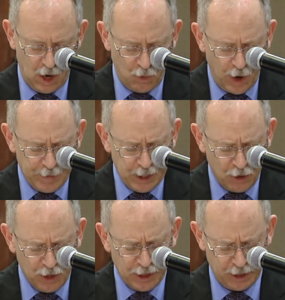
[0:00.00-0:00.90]
Rabbi
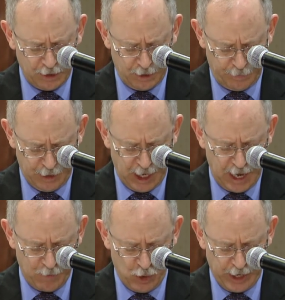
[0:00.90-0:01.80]
Yochanan
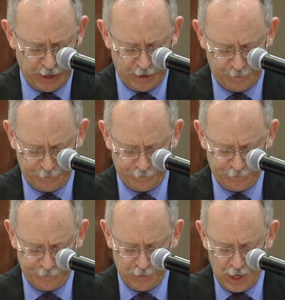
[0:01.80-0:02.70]
became weak.
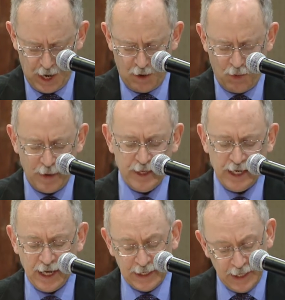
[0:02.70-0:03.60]
Rabbi
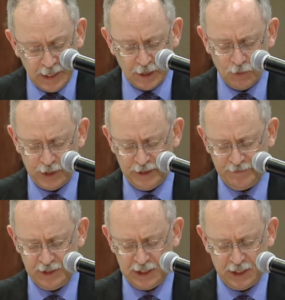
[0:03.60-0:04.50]
Hanina went to
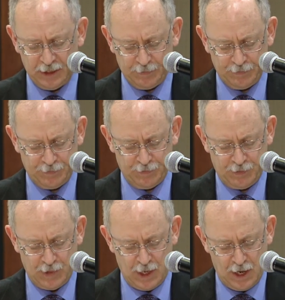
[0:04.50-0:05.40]
visit him.
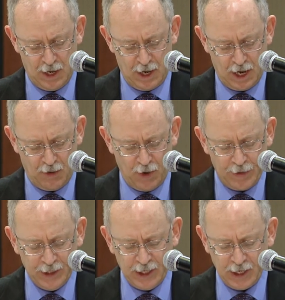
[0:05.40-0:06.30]
And
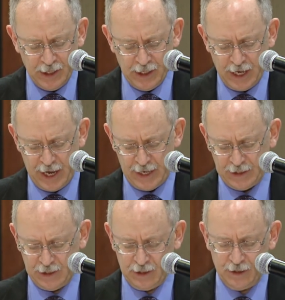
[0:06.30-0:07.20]
Rabbi Hanina
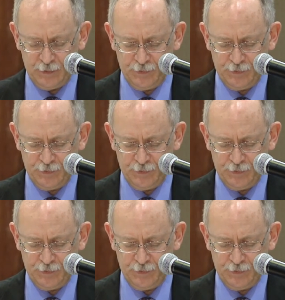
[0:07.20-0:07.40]
asked,